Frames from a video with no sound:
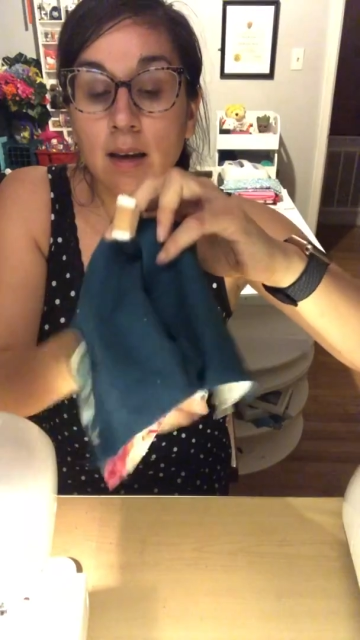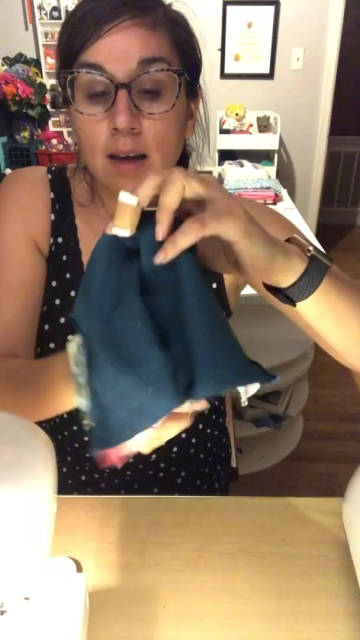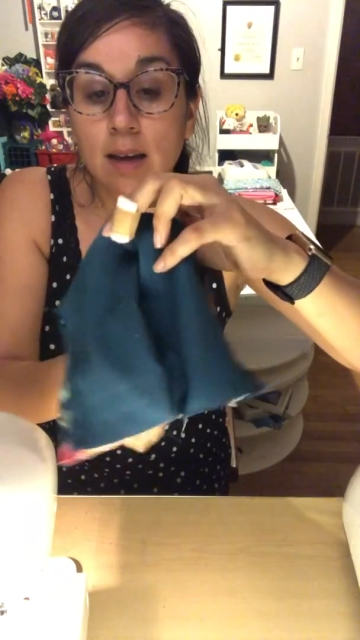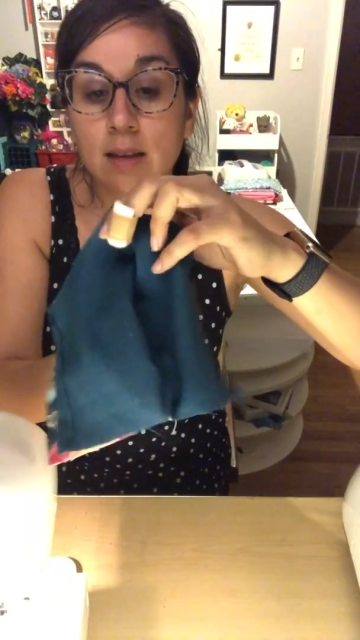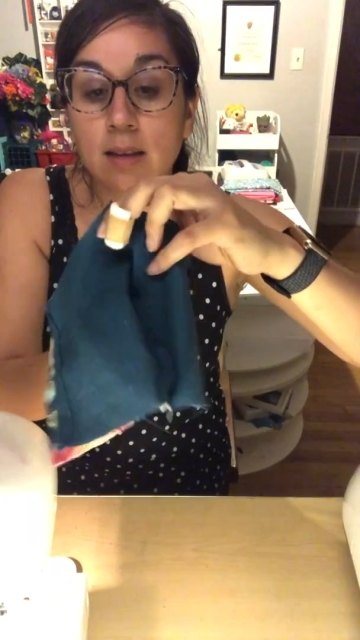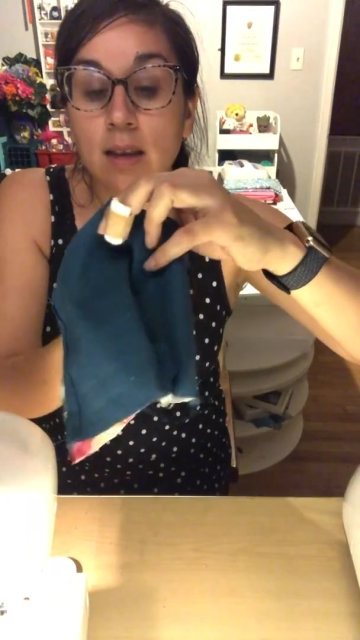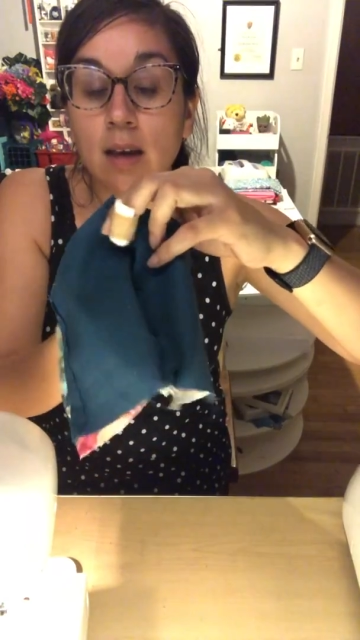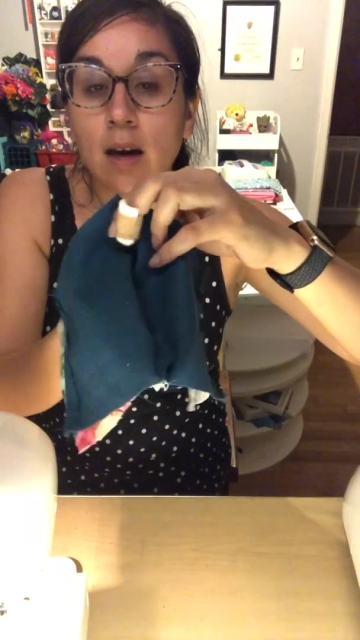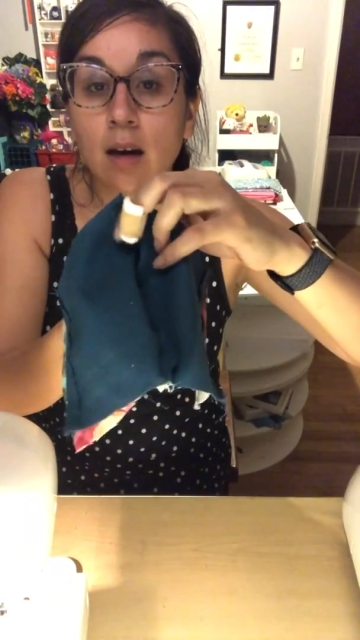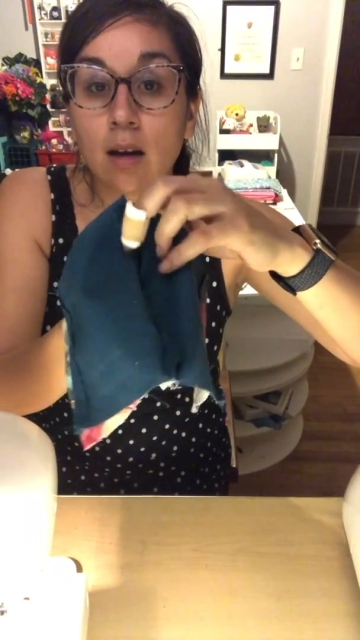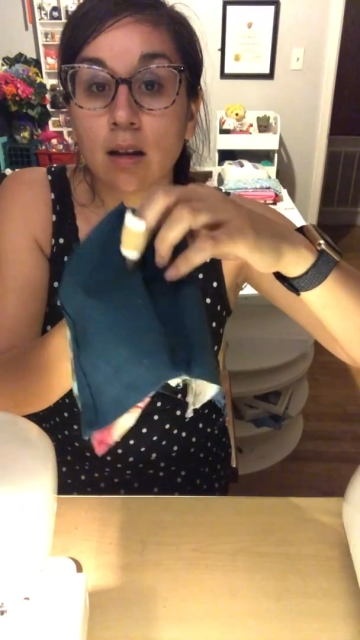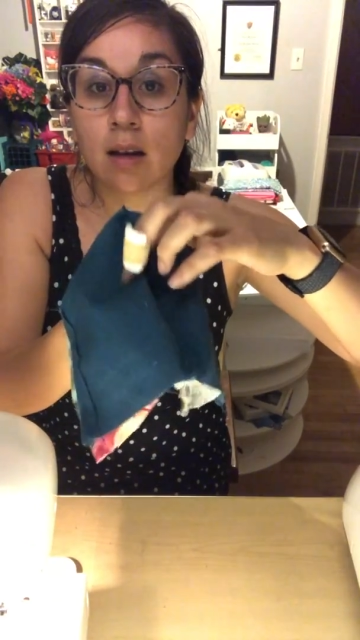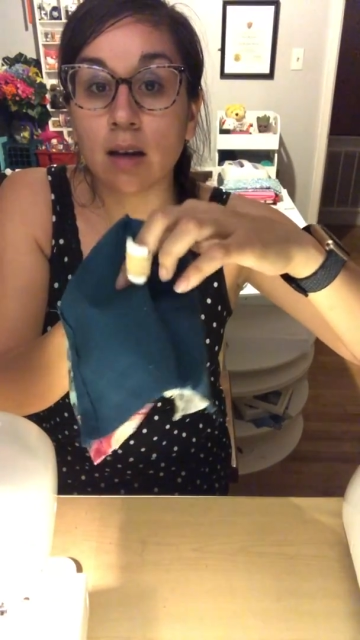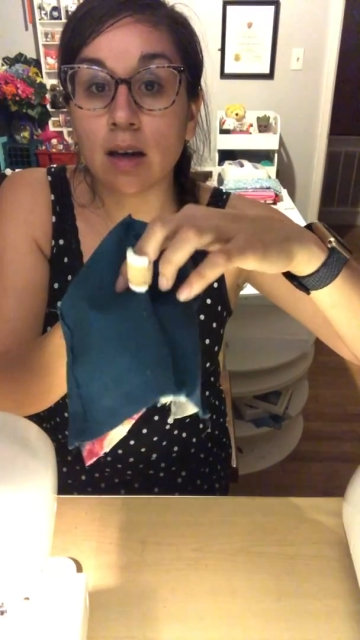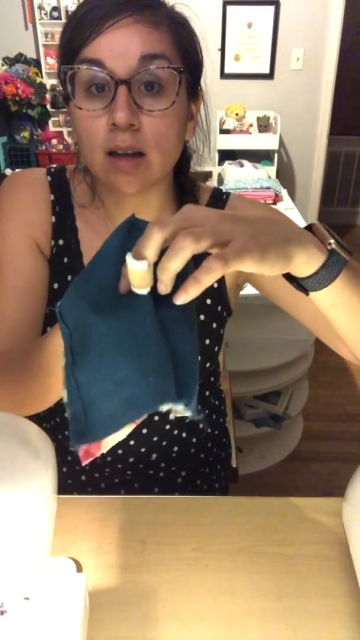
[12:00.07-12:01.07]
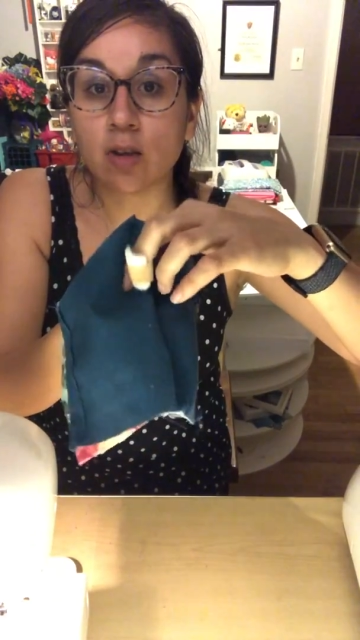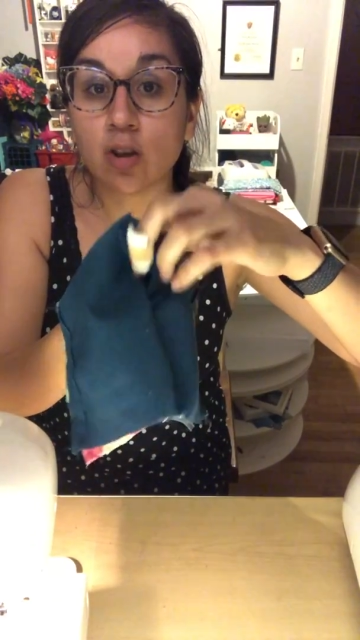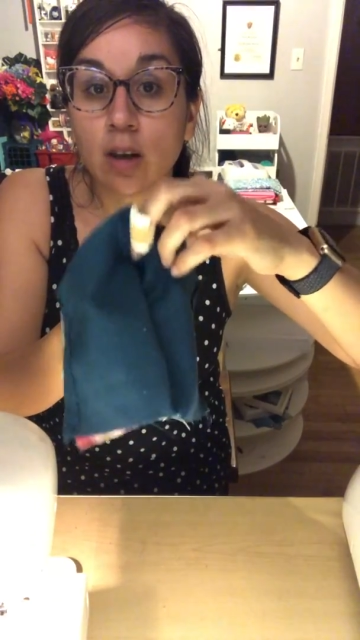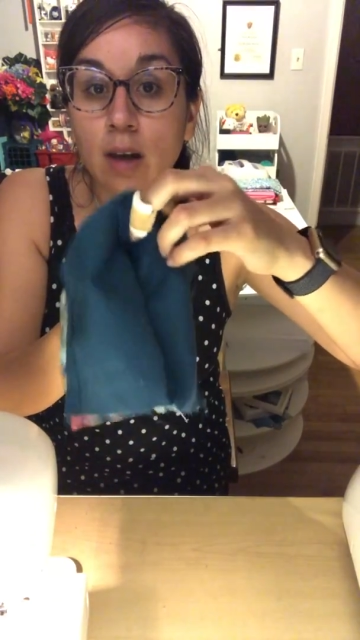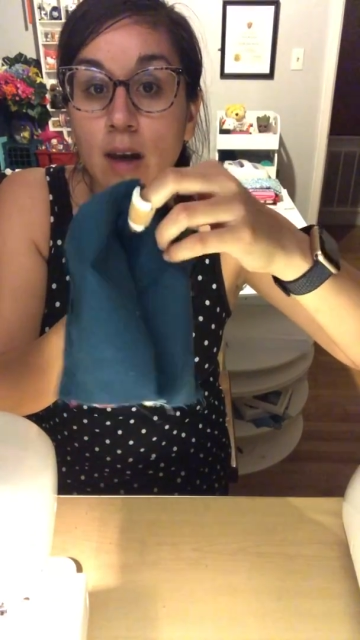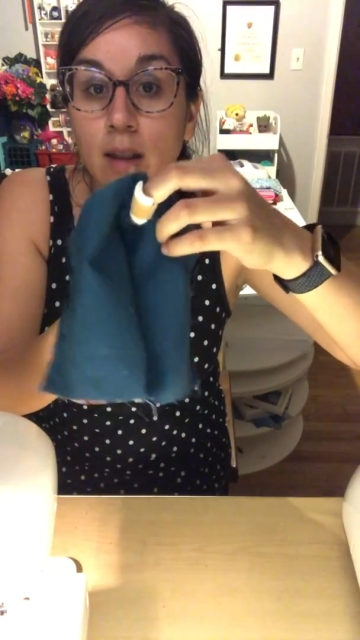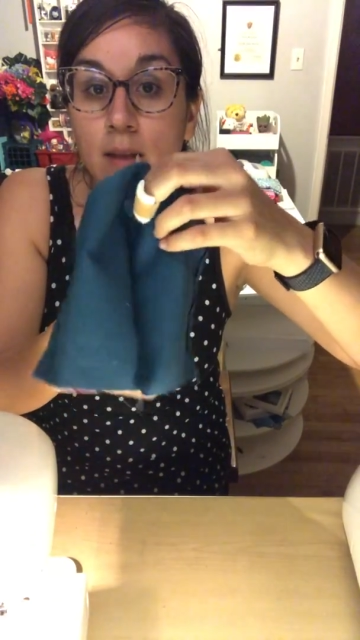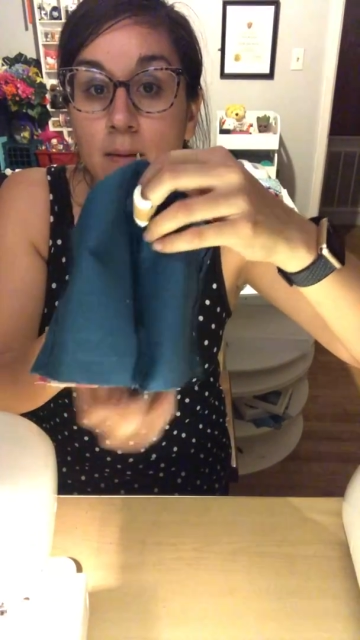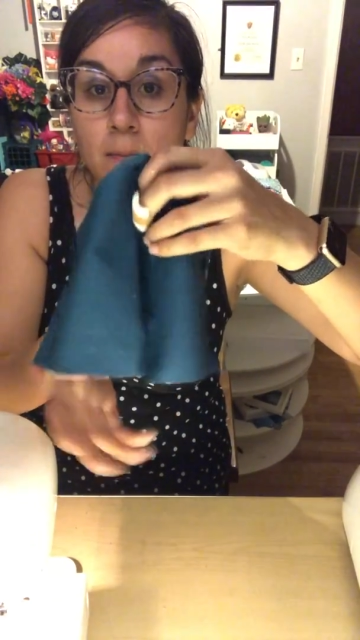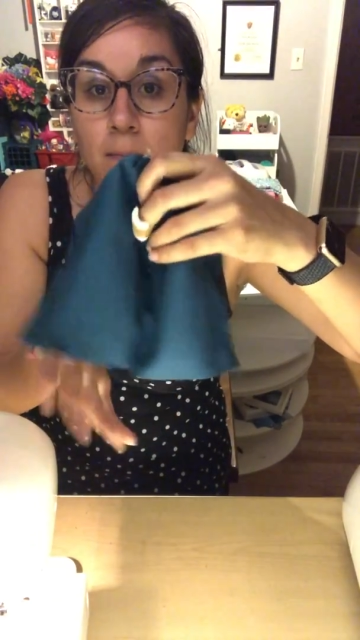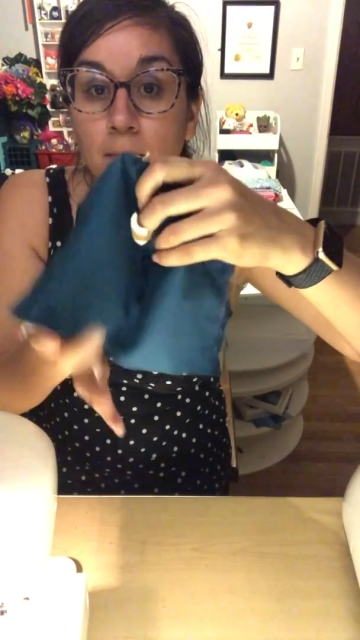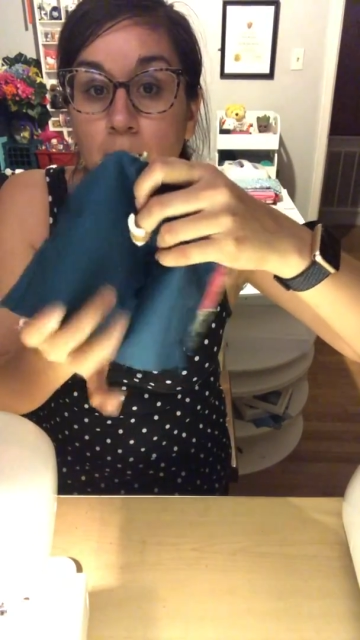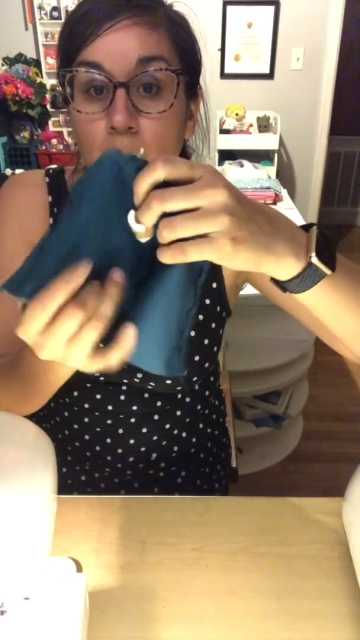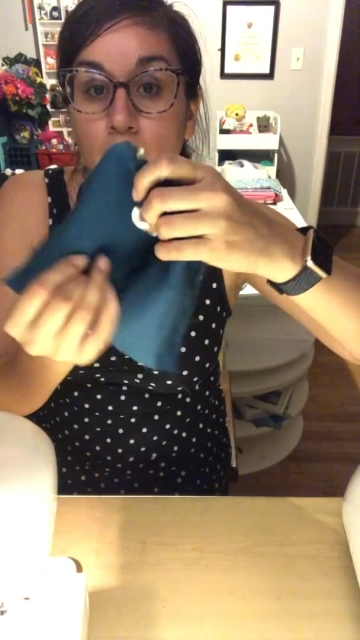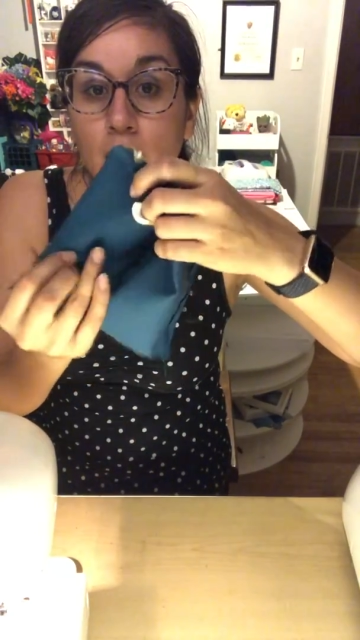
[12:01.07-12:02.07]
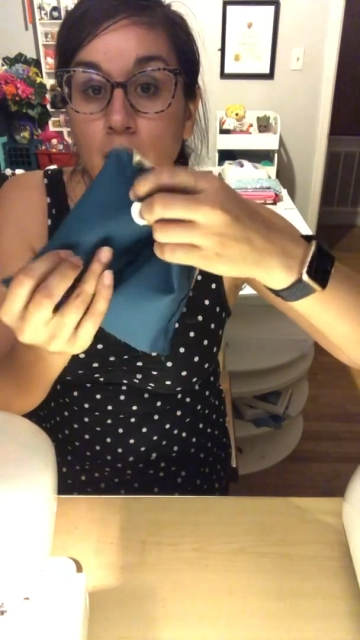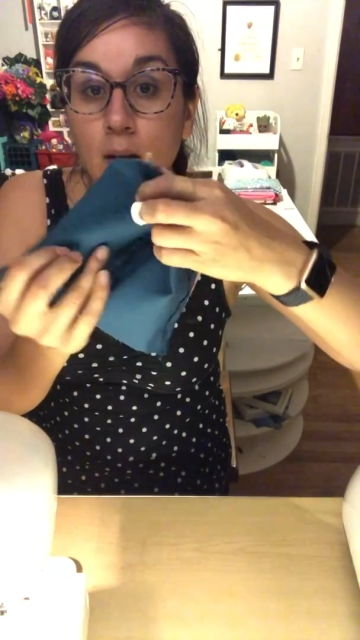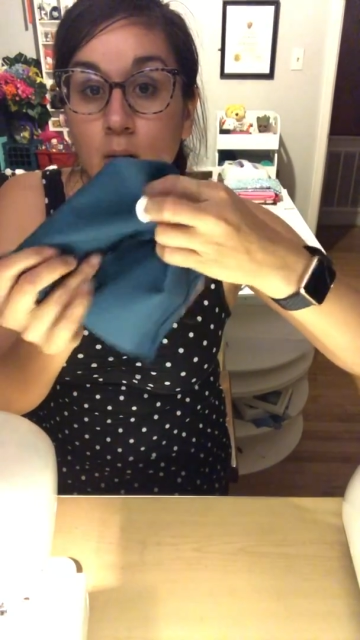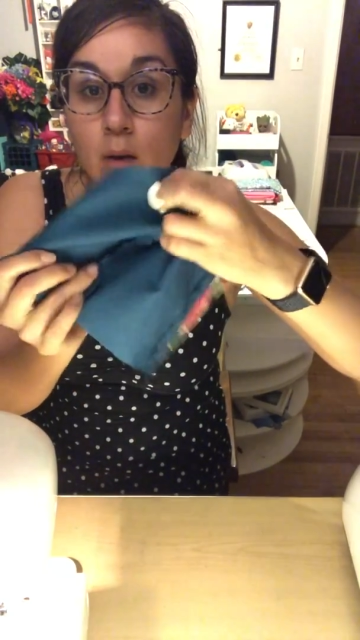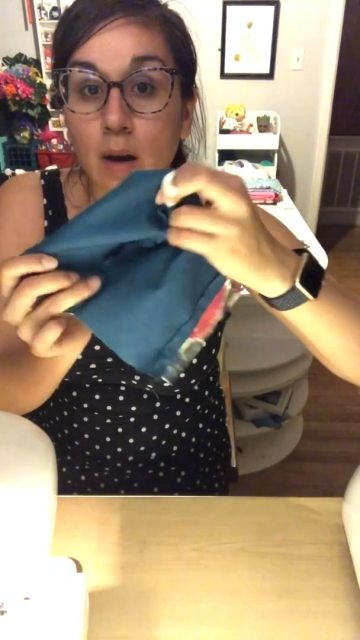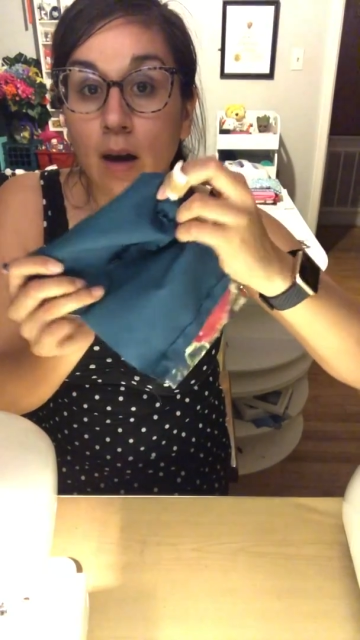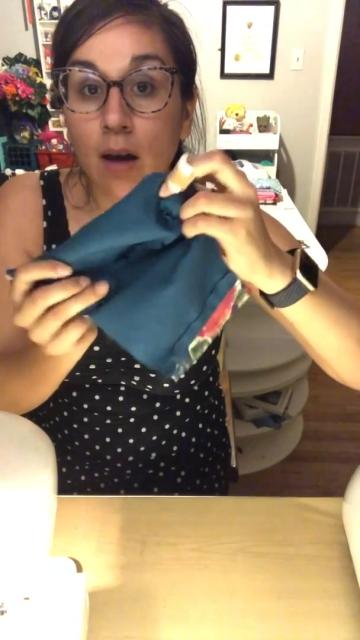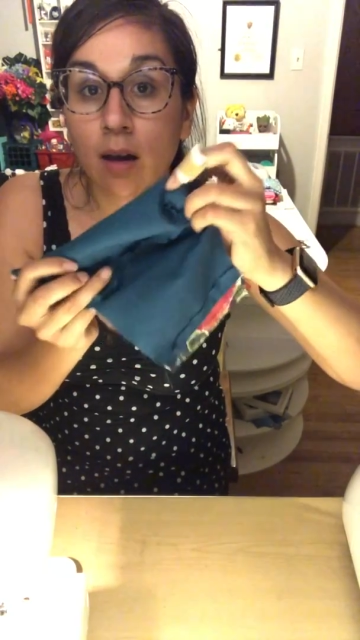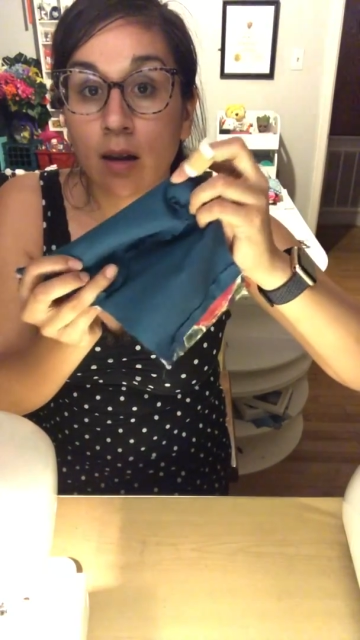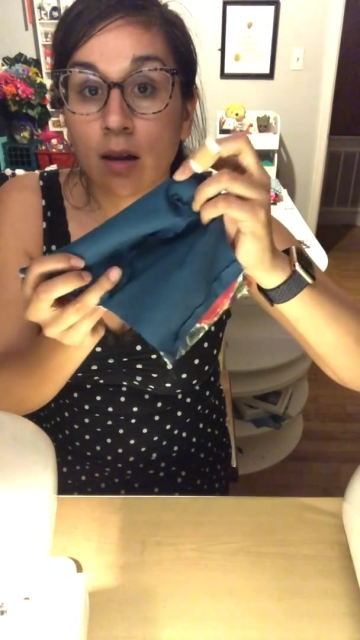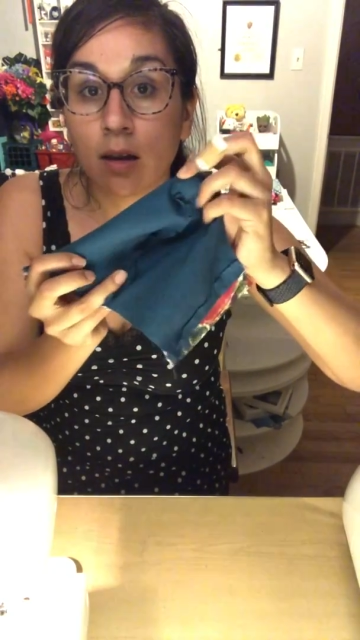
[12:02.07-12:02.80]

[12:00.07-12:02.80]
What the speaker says: it's the ugly edge again, okay?